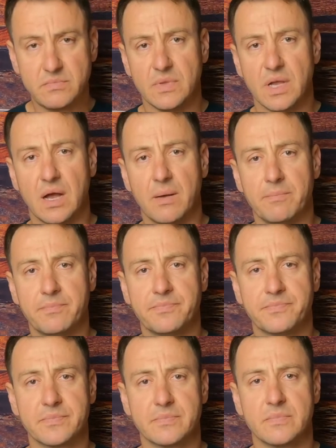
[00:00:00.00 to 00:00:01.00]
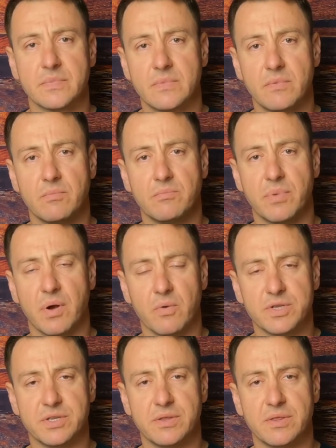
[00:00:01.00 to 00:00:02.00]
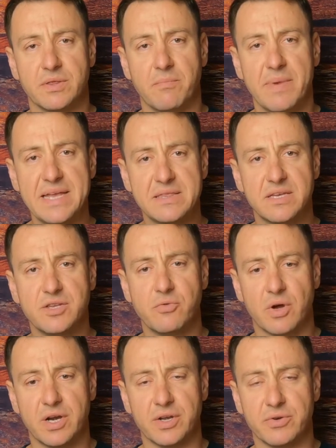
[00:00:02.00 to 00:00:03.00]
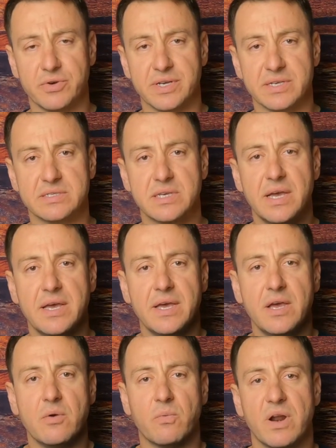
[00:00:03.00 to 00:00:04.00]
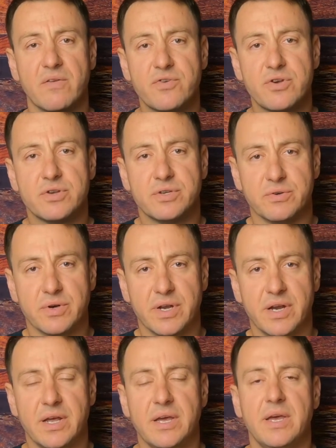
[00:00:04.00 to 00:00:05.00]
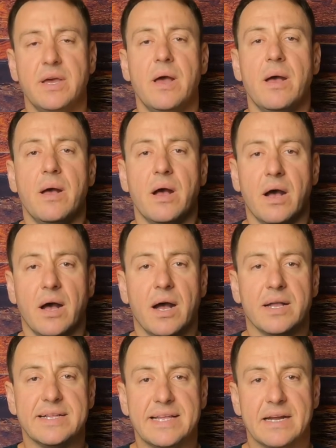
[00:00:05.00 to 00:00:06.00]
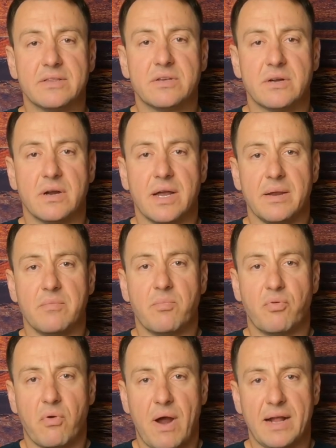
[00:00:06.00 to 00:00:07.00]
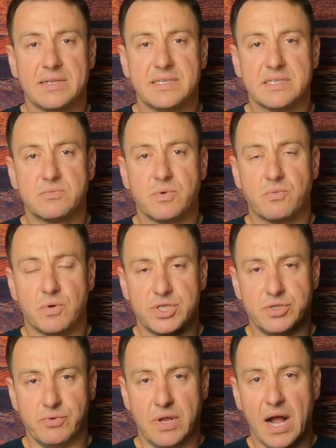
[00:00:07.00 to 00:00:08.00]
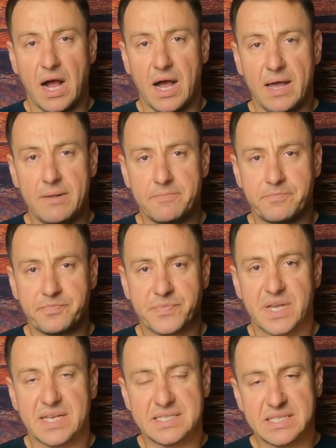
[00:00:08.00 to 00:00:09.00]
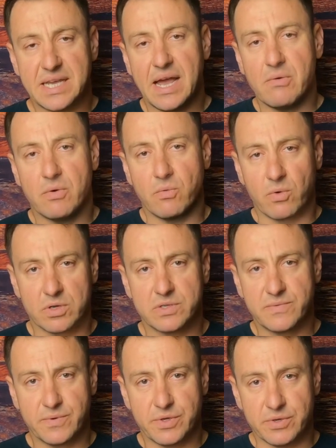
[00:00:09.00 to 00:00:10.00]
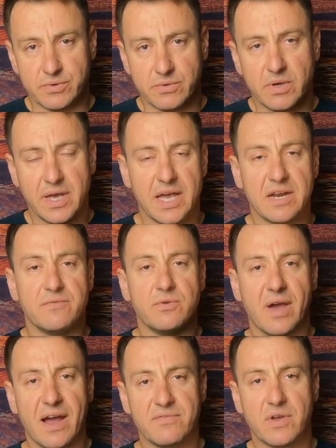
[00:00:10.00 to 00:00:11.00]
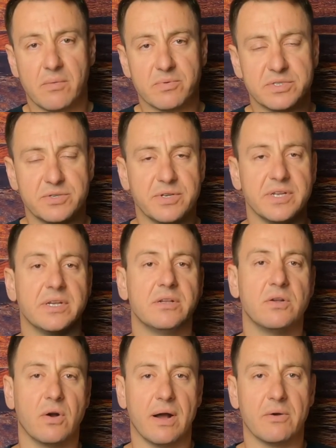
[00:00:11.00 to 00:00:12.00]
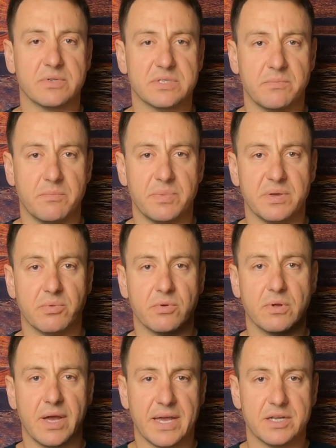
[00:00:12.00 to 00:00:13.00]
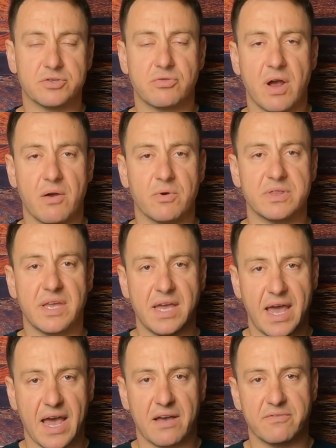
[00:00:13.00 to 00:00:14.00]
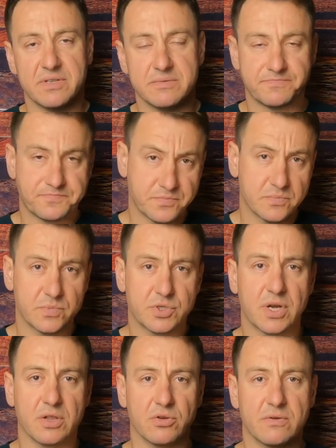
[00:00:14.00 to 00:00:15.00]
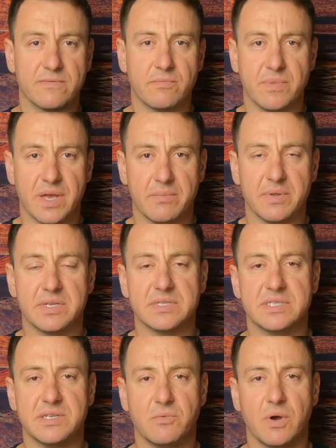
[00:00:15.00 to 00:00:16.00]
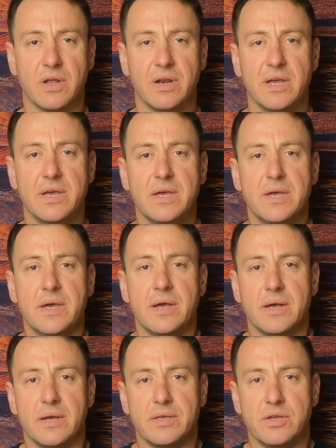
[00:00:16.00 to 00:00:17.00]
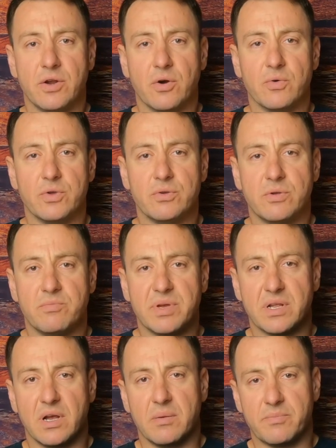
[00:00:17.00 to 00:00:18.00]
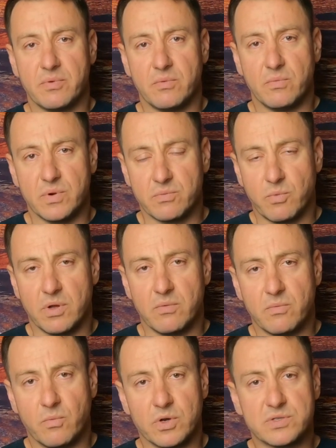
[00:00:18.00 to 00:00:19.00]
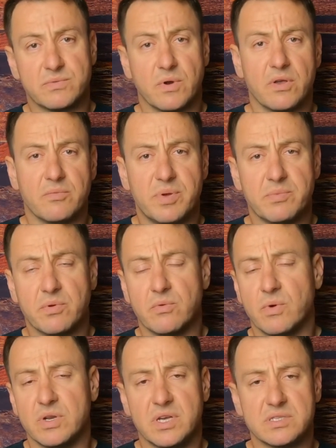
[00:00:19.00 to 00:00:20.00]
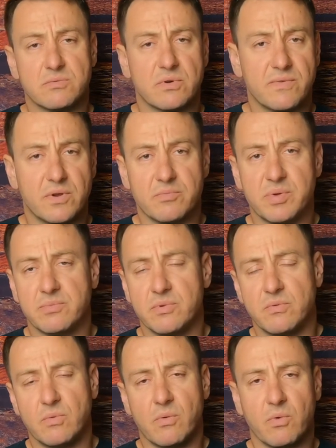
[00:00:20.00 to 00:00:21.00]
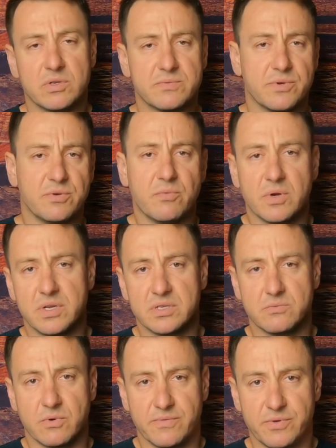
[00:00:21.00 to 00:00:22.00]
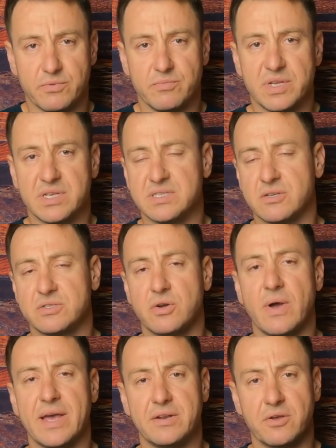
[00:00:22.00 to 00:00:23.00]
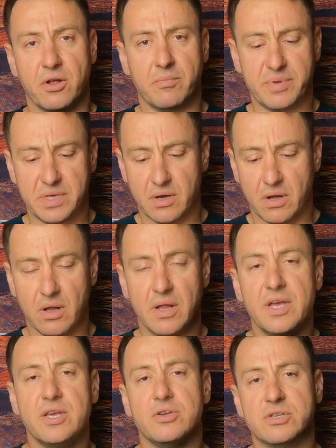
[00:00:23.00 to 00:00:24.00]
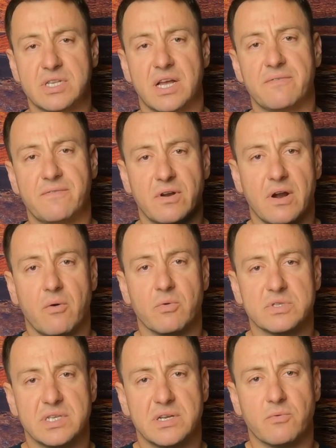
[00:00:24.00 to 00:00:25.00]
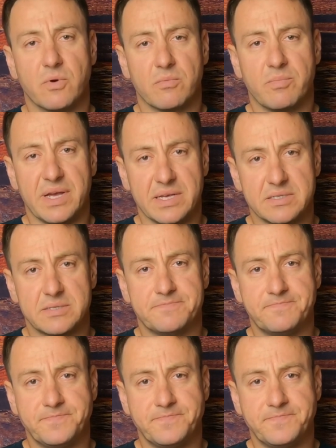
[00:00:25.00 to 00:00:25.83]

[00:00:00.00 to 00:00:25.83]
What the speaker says: But what the main thing you want to do is, whatever you're doing, get out there and practice with what you got and see how it works for you. And if you have the opportunity, go out with some people and try what they have and try to learn from them and see what, you know, you can pick up with what works for other people and what doesn't work for other people and what works for you and what doesn't work for you. Because there's no end all be all. You just got to figure out what's going to work best.